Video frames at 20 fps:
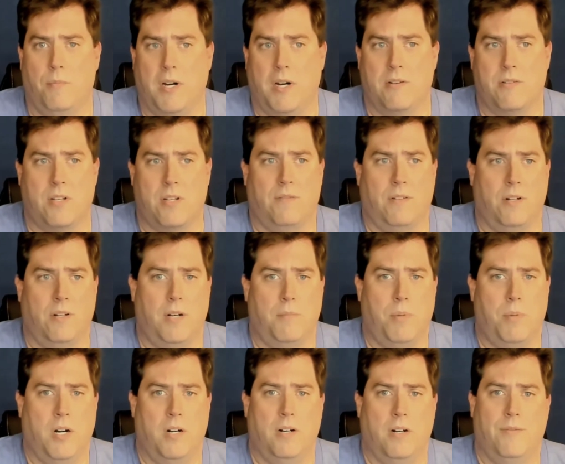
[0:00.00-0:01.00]
Microsoft Learning
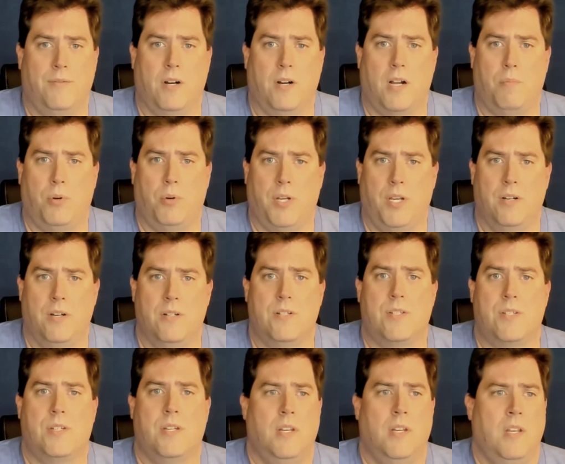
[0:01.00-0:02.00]
Partner for a couple of
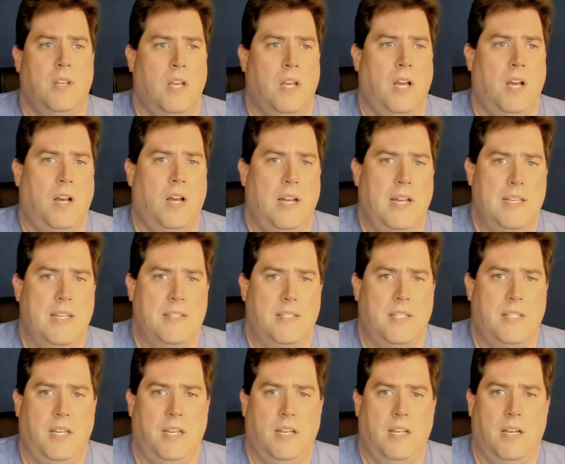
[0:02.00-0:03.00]
years as
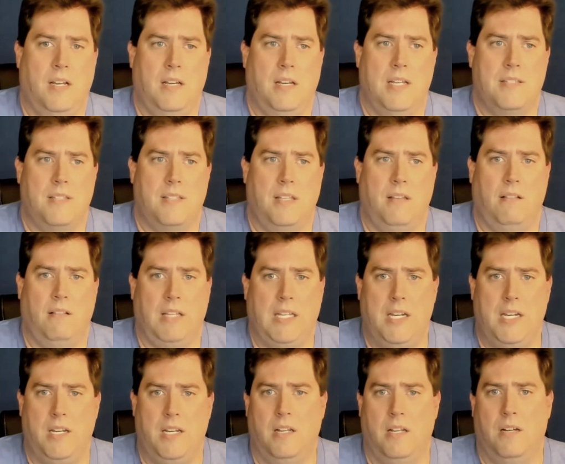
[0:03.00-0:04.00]
the
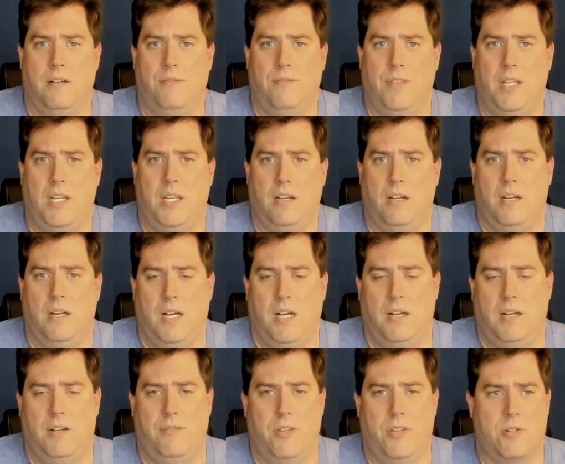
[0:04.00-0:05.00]
lead of the
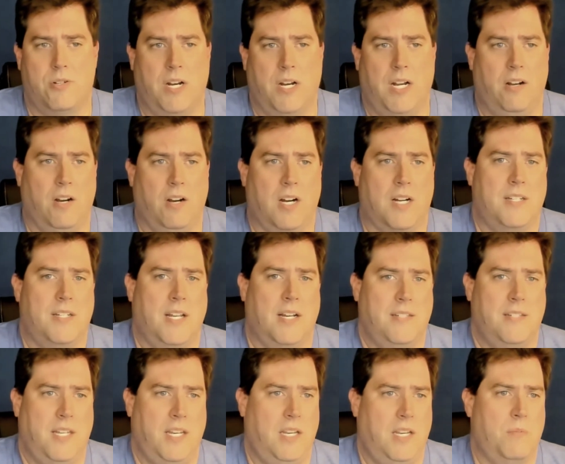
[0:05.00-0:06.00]
training
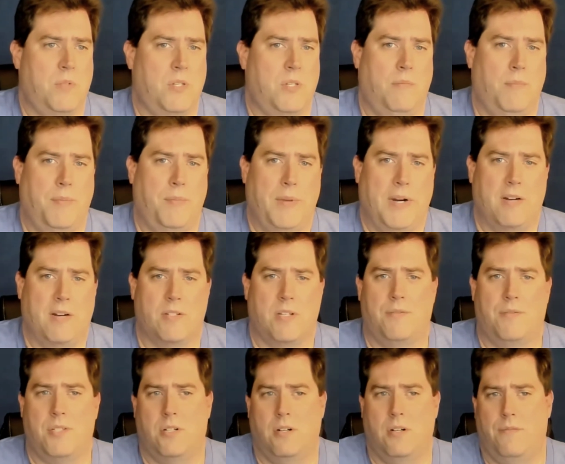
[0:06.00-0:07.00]
architect team. So I'm a
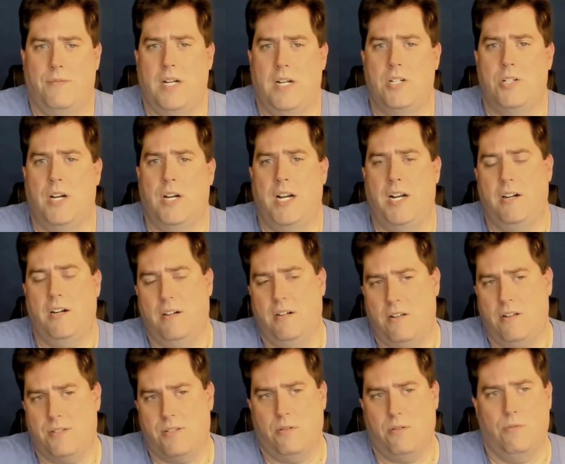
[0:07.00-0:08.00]
Microsoft certified trainer and
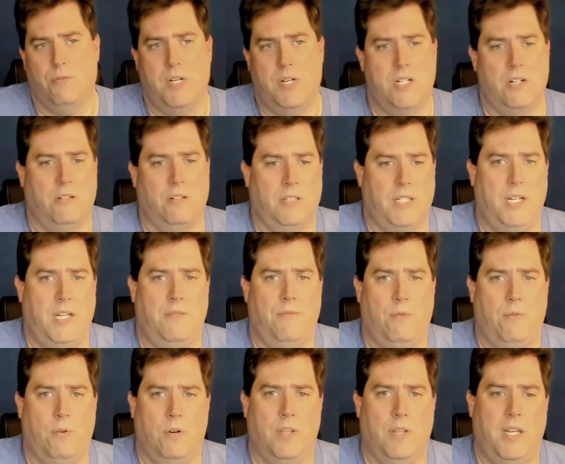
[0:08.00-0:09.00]
also a regional lead
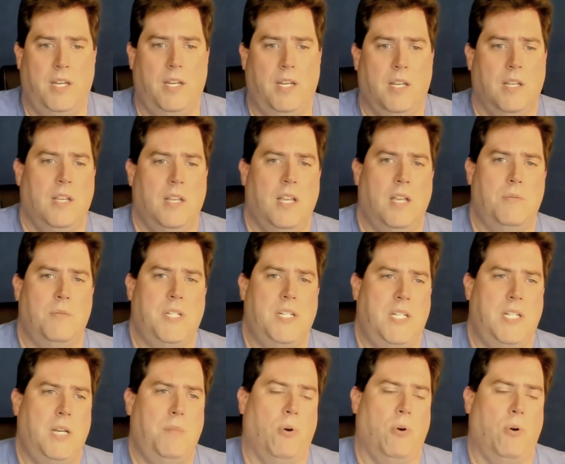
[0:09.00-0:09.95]
for the MCT